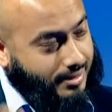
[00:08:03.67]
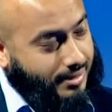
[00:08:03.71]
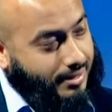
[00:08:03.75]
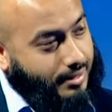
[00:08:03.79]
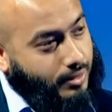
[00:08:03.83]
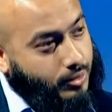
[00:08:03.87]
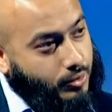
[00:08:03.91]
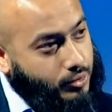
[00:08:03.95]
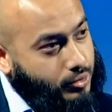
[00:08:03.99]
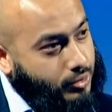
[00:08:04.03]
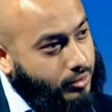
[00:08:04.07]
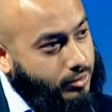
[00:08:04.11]

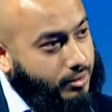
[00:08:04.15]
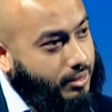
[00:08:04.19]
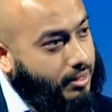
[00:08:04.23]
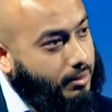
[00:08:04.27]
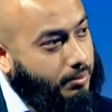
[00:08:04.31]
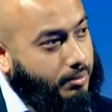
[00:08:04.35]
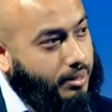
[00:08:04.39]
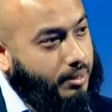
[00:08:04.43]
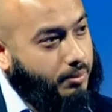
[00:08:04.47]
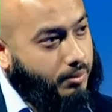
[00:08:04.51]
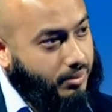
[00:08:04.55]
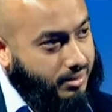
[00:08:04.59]
illusion
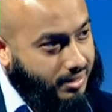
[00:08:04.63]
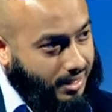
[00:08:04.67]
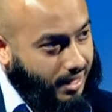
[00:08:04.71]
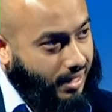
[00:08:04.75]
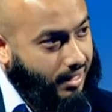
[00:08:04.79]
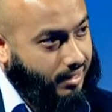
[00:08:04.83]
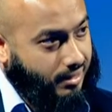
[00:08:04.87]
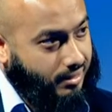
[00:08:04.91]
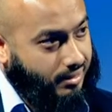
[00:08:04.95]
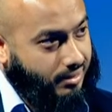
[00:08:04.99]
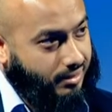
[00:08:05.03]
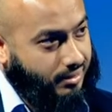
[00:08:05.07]
in people's
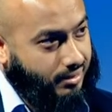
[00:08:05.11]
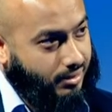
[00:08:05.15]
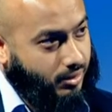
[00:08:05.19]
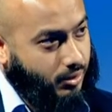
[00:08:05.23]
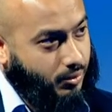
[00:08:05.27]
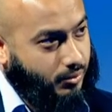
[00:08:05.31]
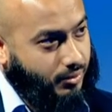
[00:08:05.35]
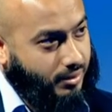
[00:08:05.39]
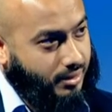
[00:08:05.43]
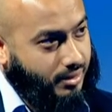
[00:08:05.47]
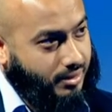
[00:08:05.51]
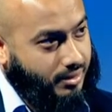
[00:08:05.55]
head, you
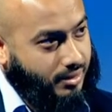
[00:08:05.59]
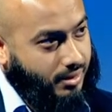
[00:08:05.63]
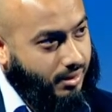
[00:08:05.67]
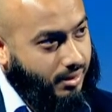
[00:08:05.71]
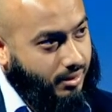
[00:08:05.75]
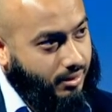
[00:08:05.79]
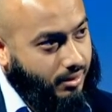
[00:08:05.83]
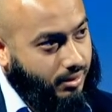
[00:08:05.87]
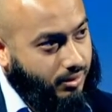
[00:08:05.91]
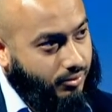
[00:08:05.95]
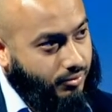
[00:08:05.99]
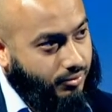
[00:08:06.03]
know, this
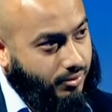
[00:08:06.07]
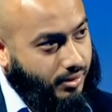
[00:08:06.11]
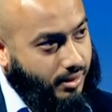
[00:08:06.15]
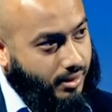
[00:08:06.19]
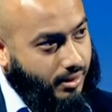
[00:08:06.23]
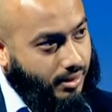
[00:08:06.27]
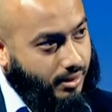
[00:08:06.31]
kind of